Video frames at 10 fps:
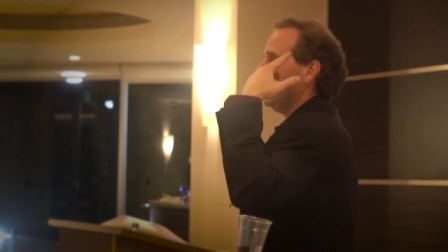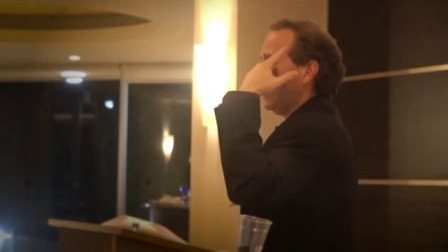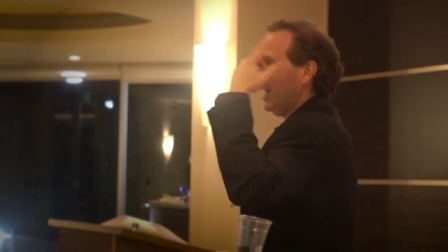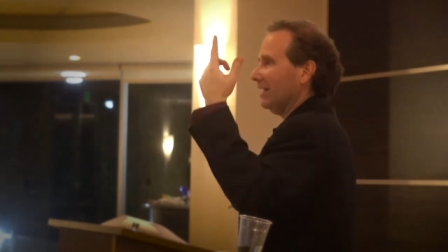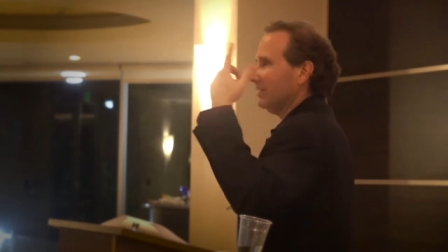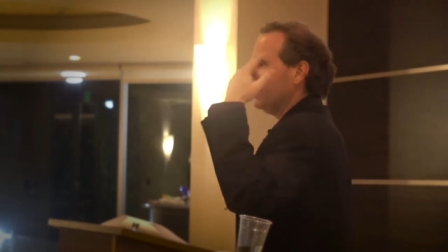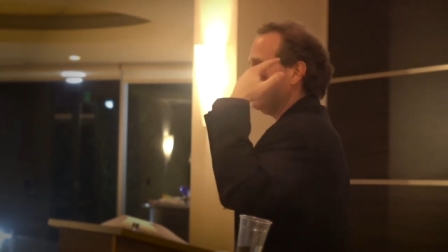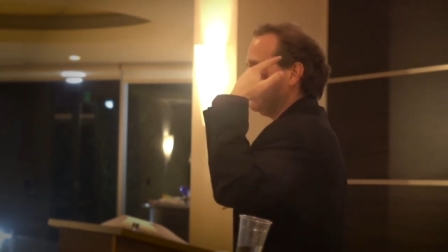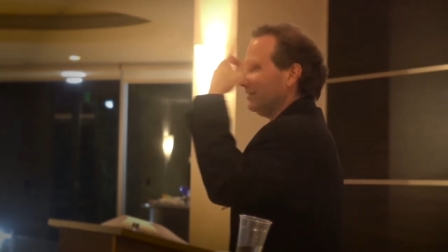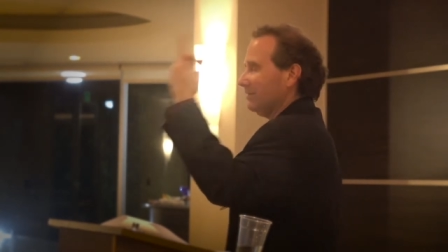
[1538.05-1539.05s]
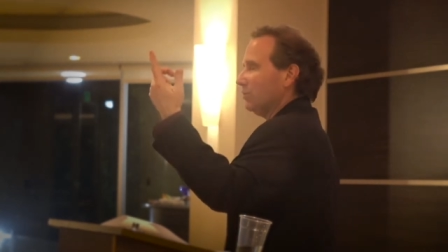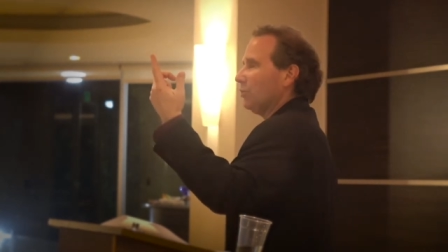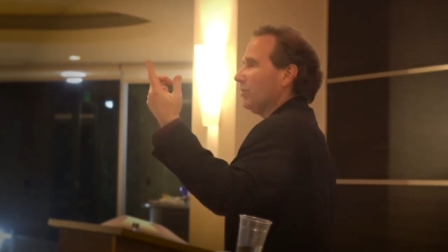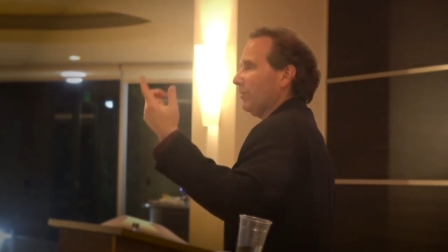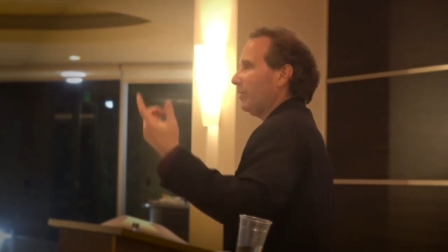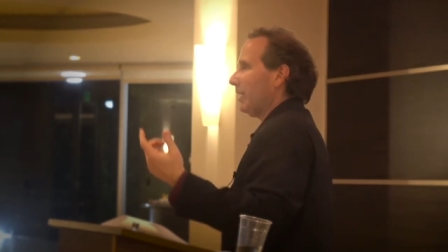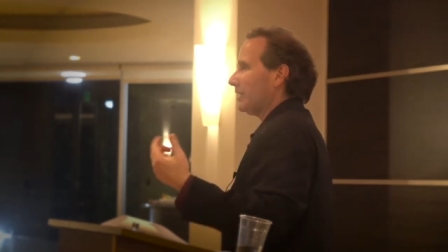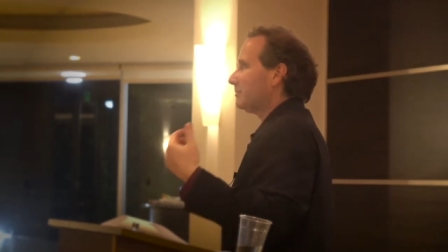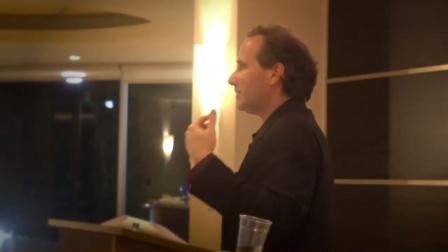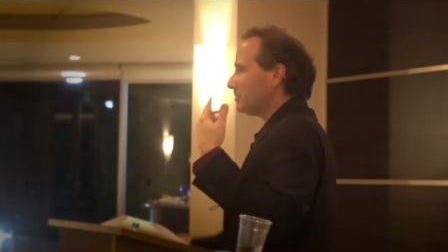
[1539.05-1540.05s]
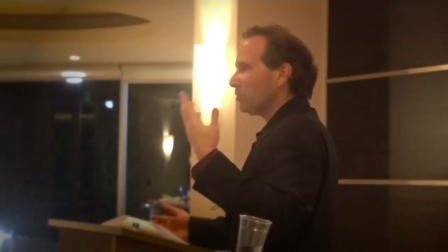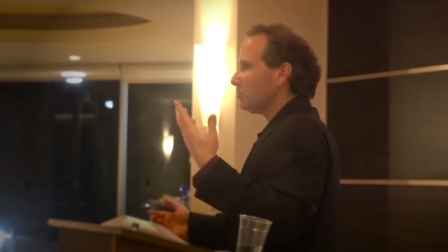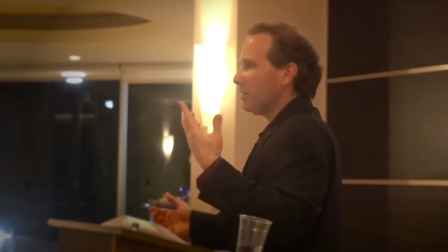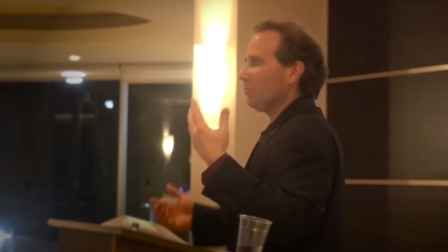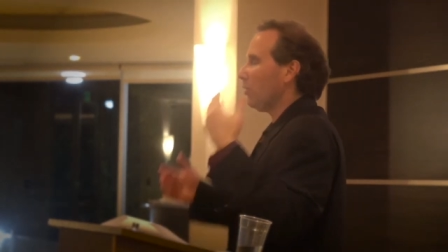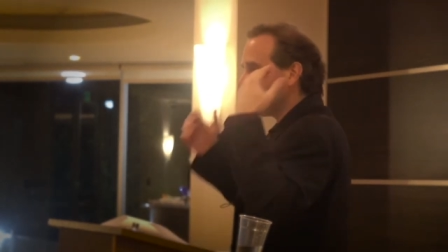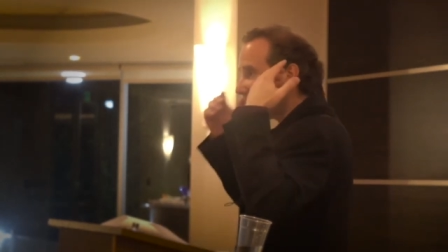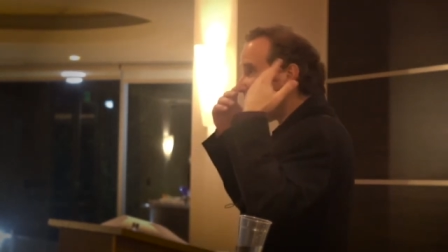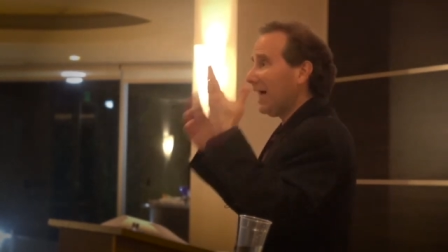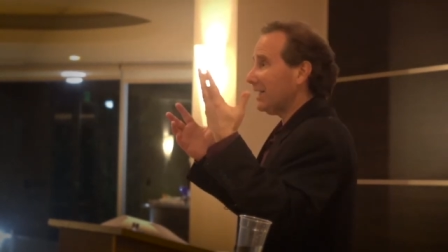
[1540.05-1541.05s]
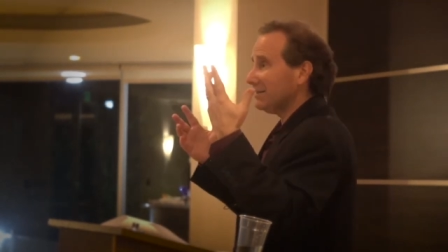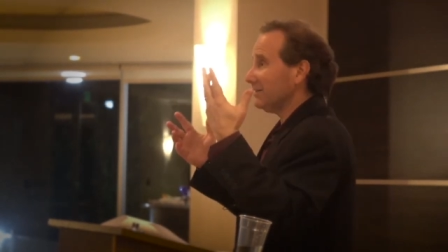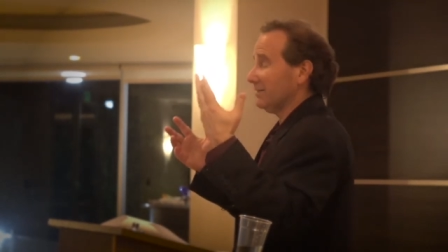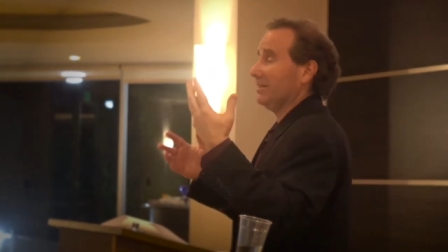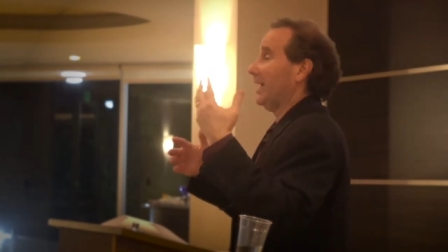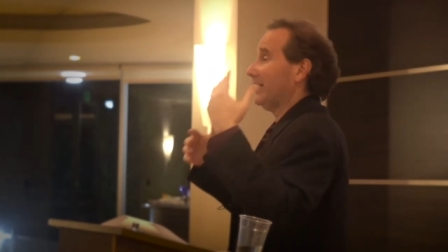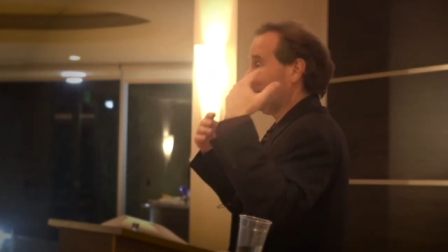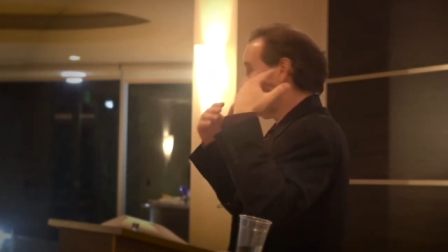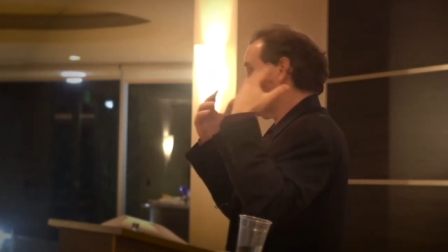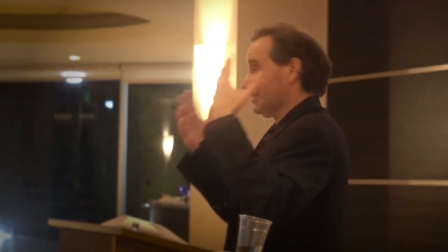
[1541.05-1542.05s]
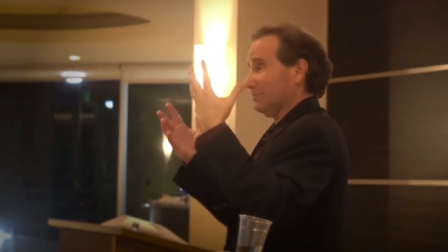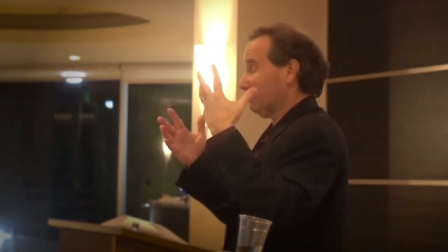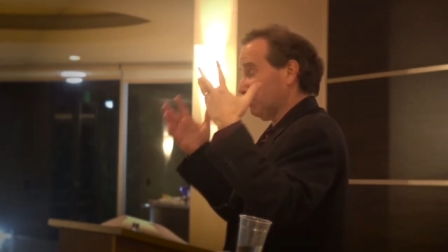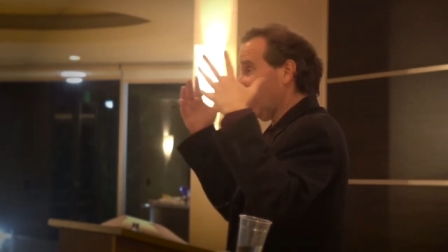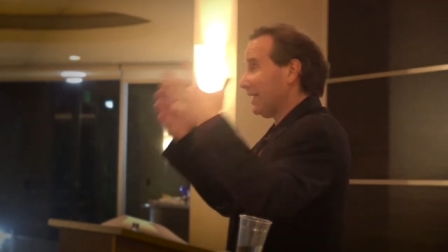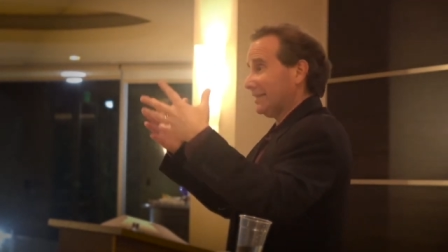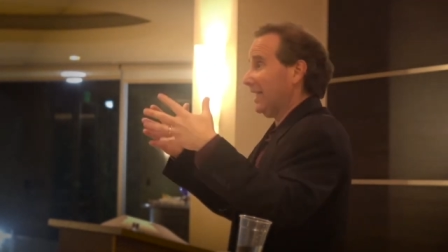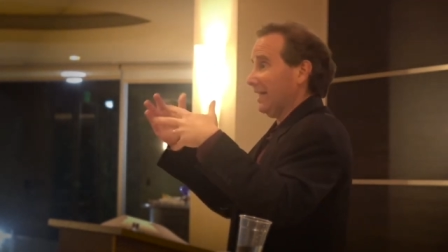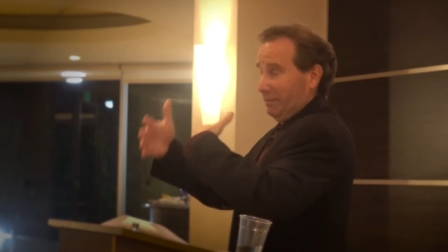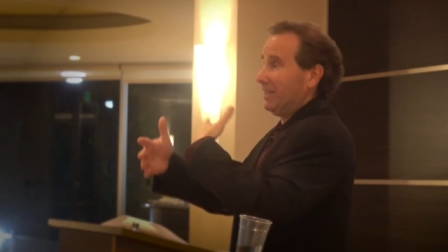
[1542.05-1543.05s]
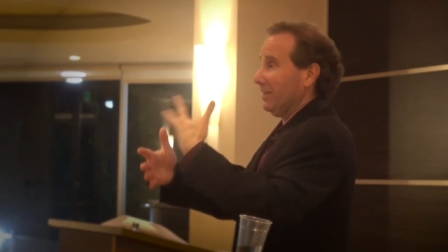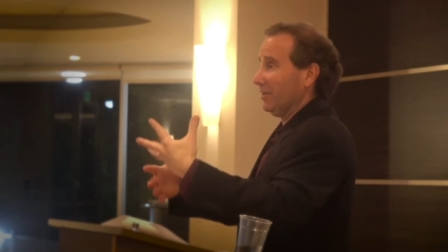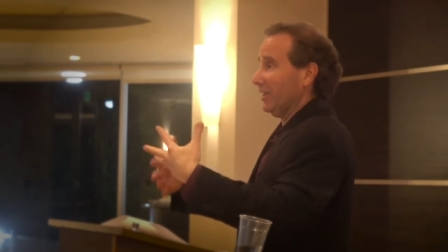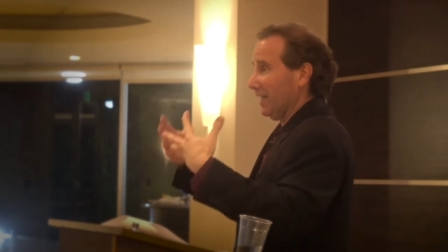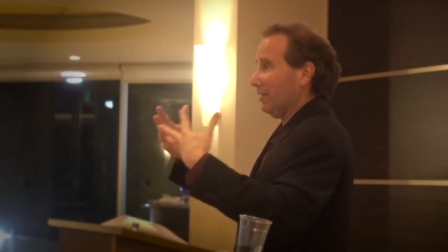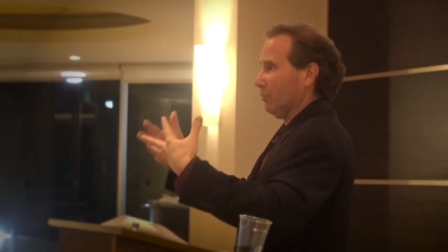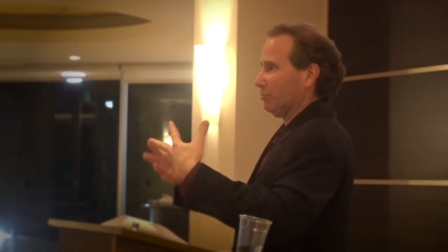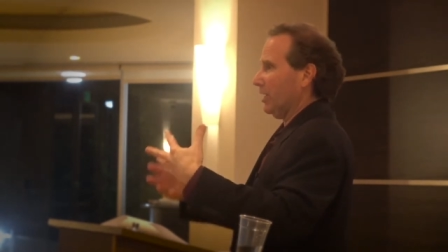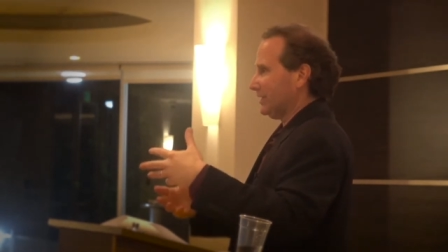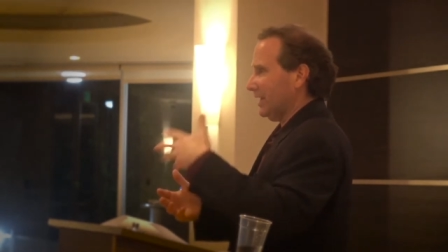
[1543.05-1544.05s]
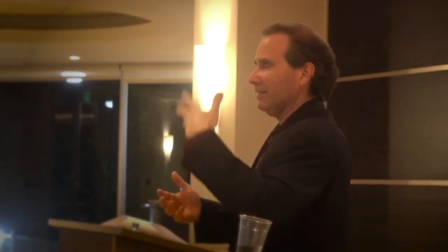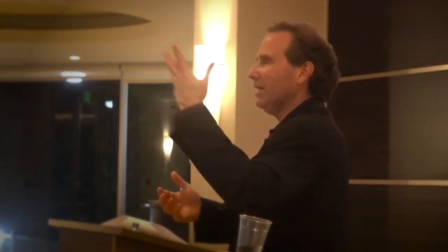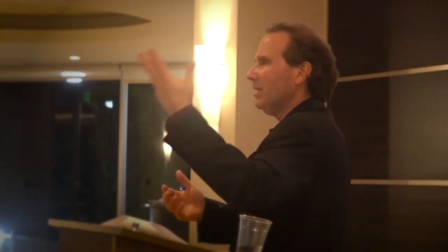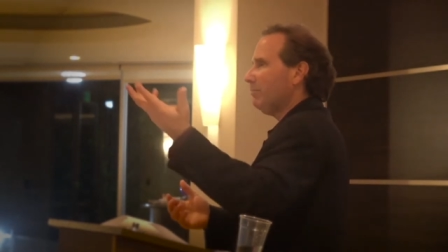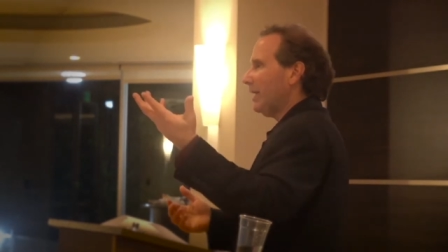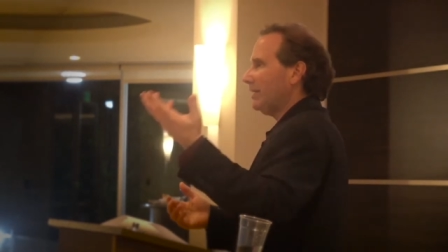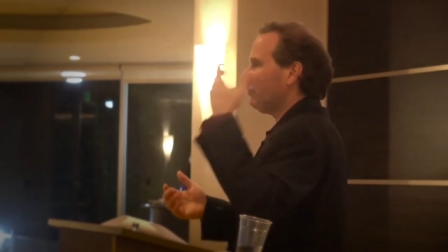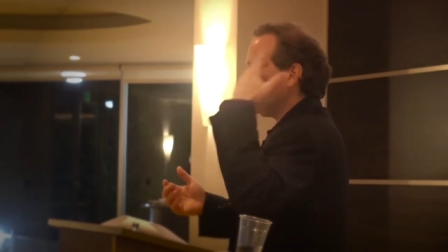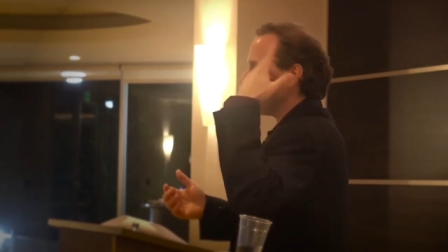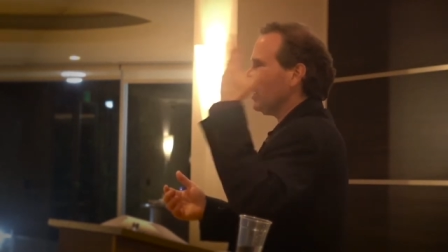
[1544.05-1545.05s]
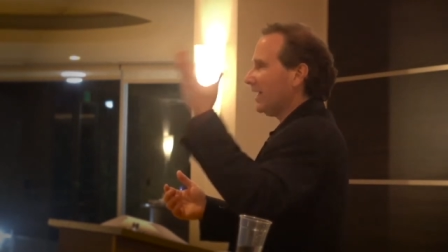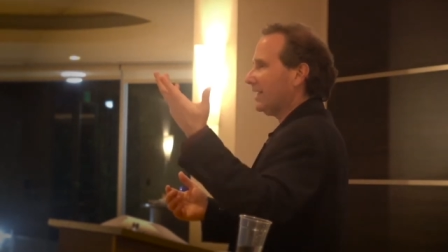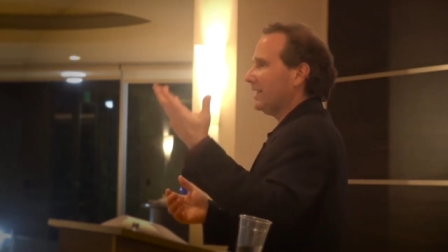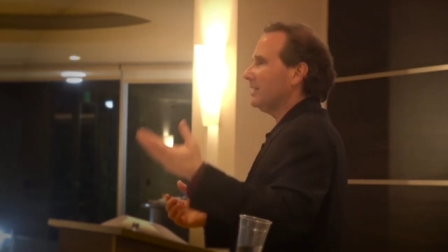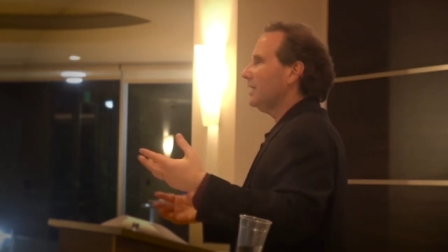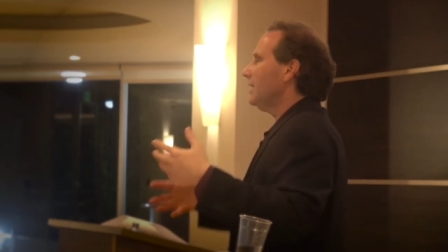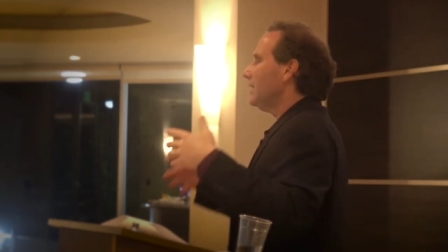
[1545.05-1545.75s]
And you'll go to Redbox because most people are not like plugged in. I mean, here in L A, we're plugged in. But if you're like in